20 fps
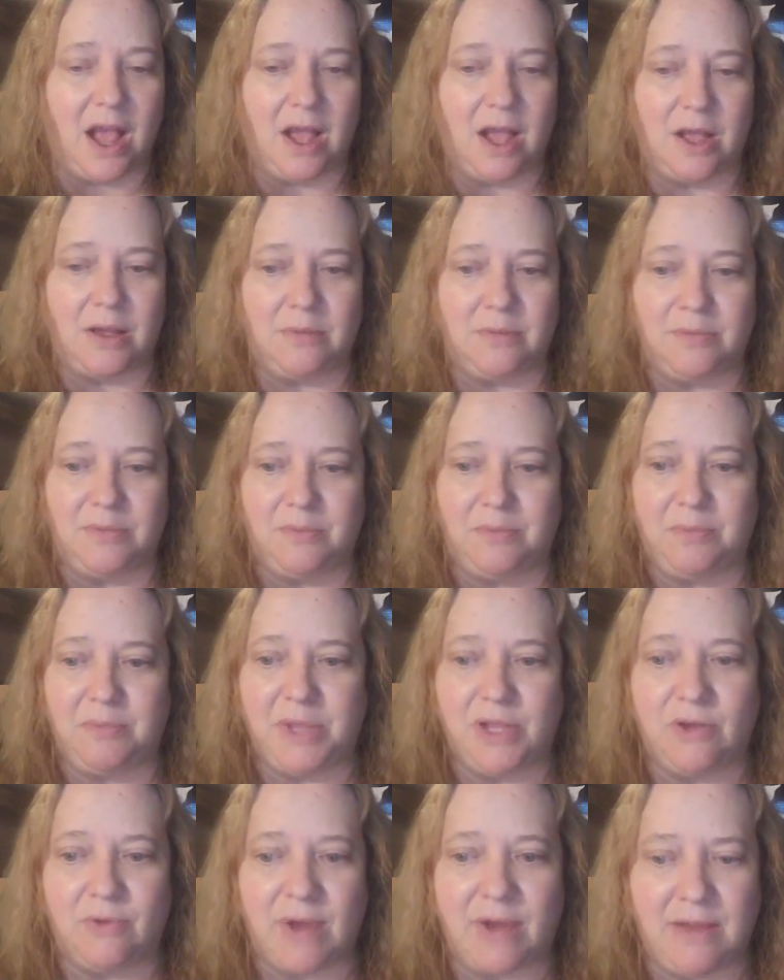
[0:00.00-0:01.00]
Um,
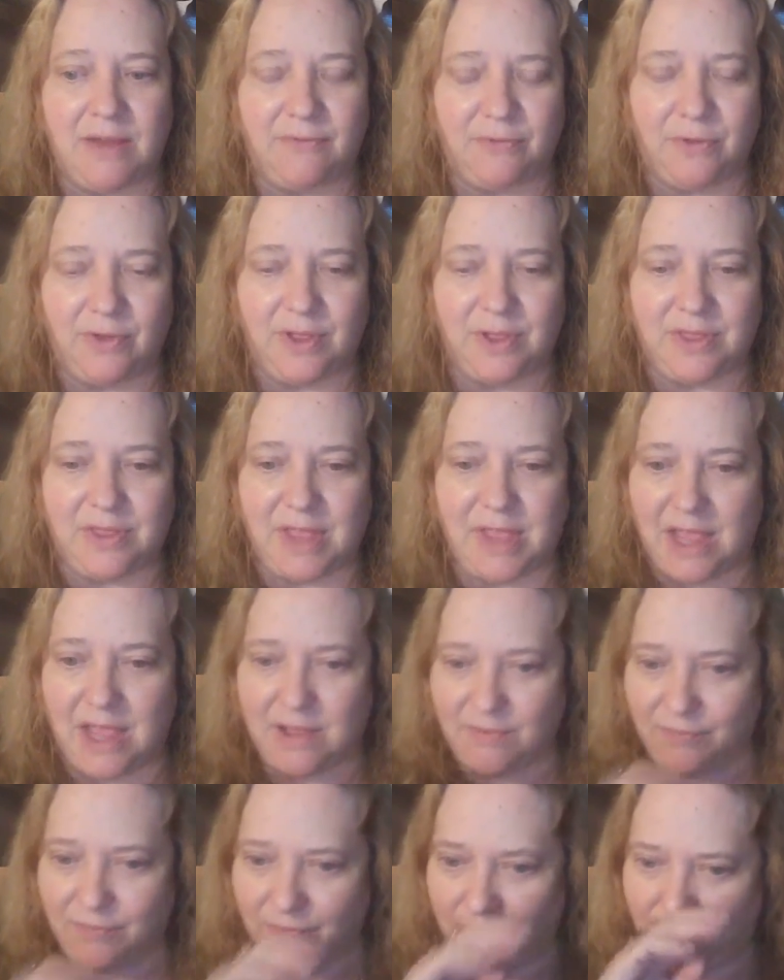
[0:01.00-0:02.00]
be grateful and
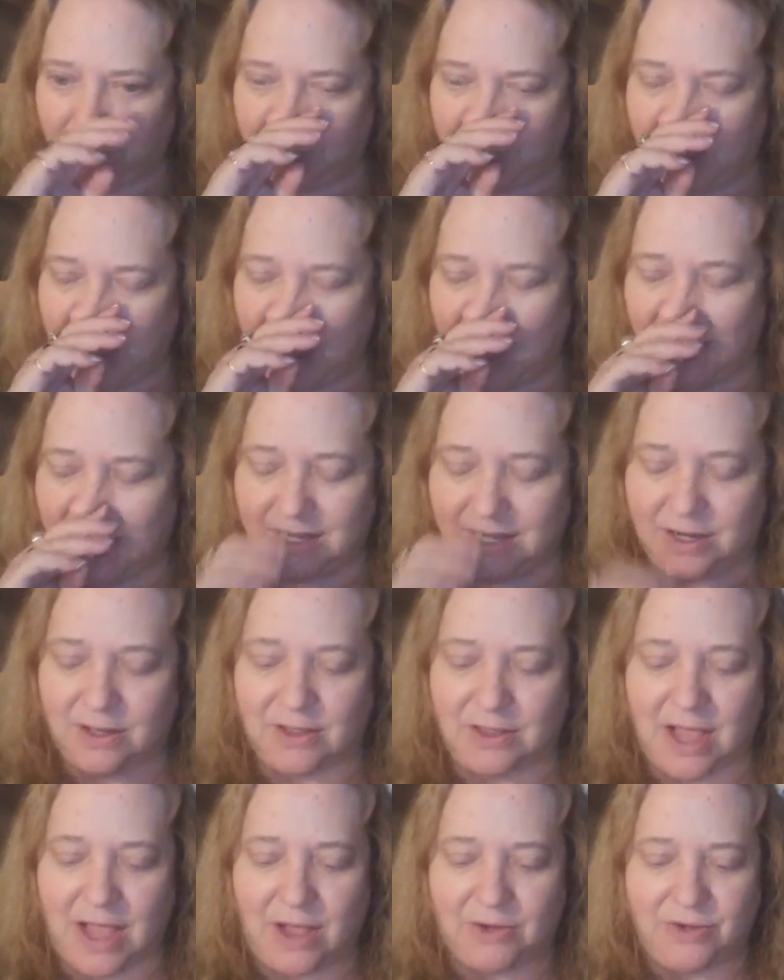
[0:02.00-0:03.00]
thankful for that and
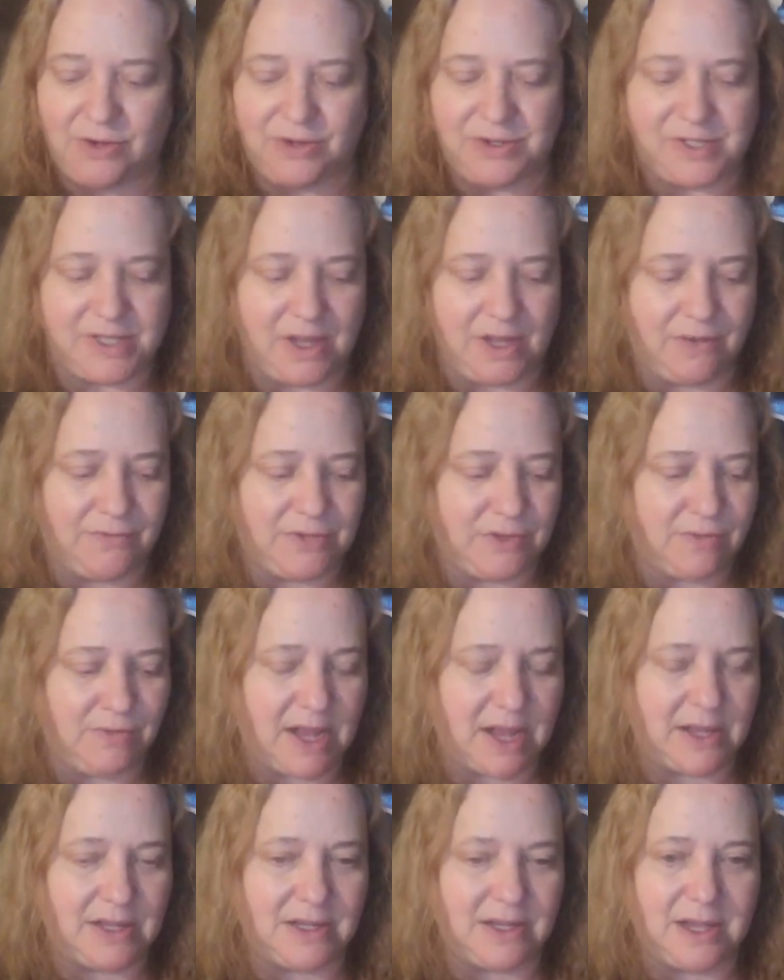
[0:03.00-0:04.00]
allow yourself to
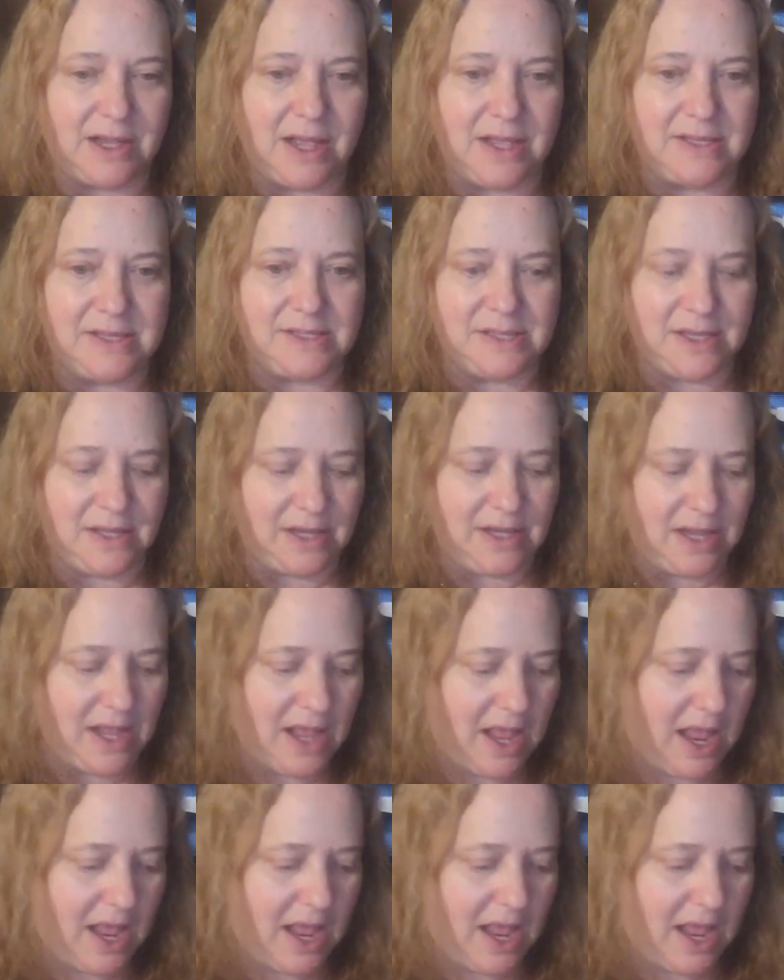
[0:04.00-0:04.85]
recognize it.